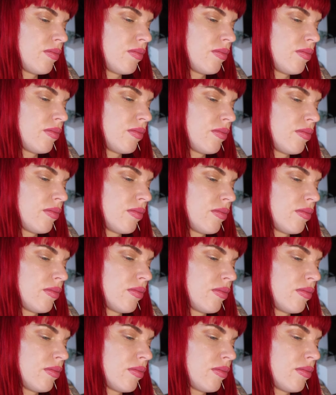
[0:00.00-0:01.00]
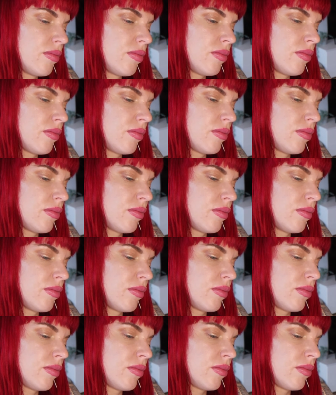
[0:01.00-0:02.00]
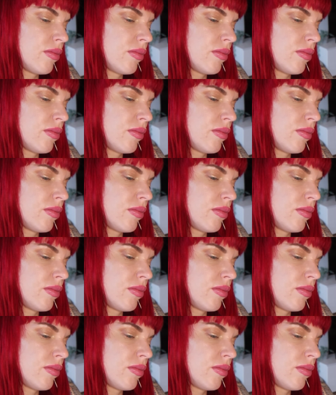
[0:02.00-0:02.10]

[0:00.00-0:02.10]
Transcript: The person shown says nothing.